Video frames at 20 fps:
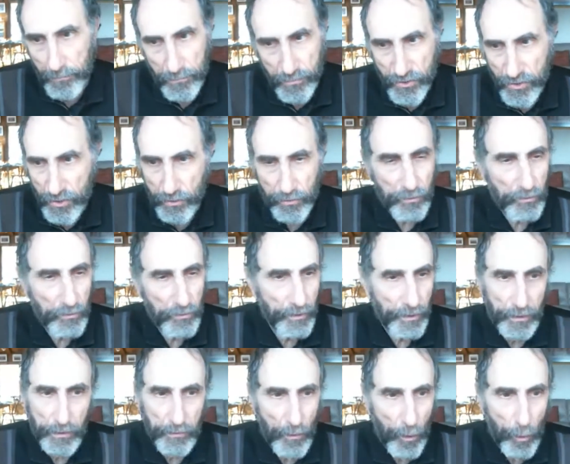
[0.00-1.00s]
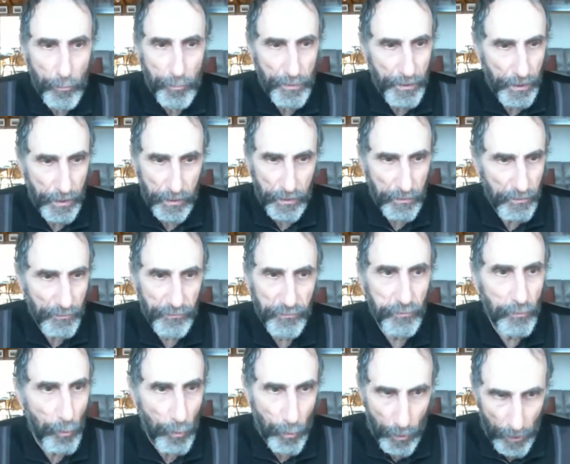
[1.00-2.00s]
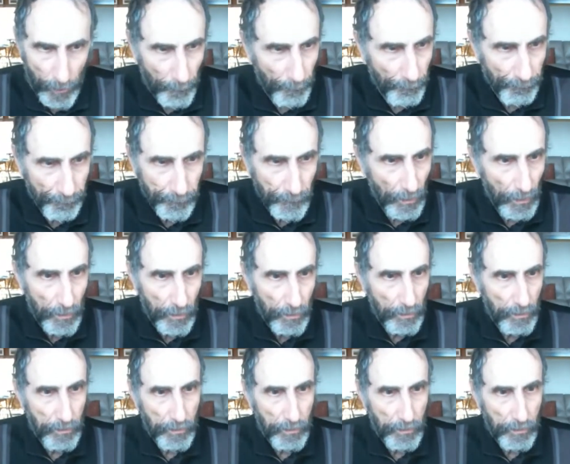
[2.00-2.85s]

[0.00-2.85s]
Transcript: I'm certainly opening the floor